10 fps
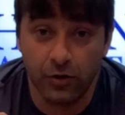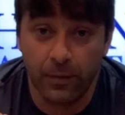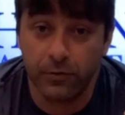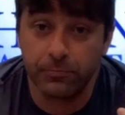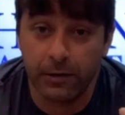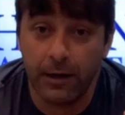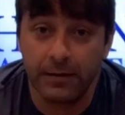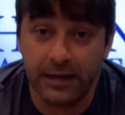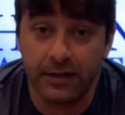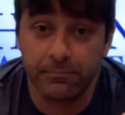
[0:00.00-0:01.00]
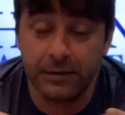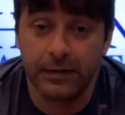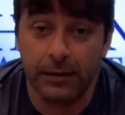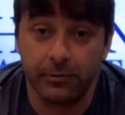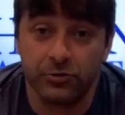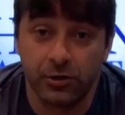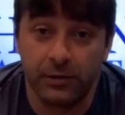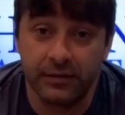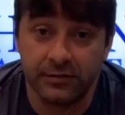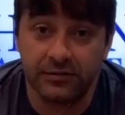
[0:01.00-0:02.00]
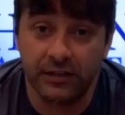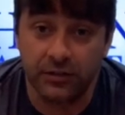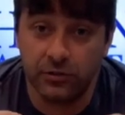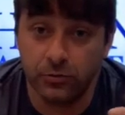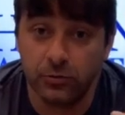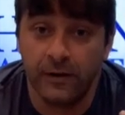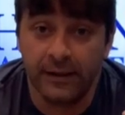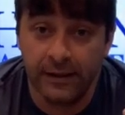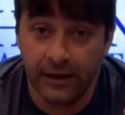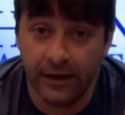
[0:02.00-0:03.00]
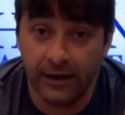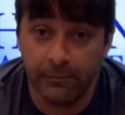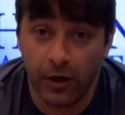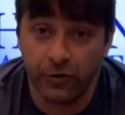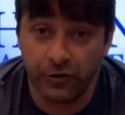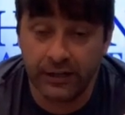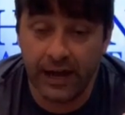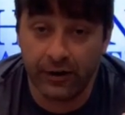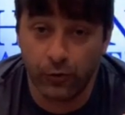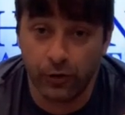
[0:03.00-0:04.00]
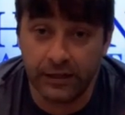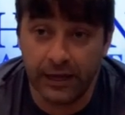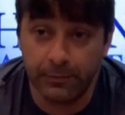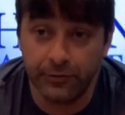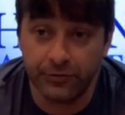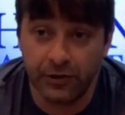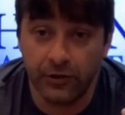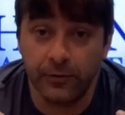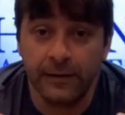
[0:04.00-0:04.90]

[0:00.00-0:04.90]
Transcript: So, I mean, you'll probably end up being able to terminate this like you do all your category cables.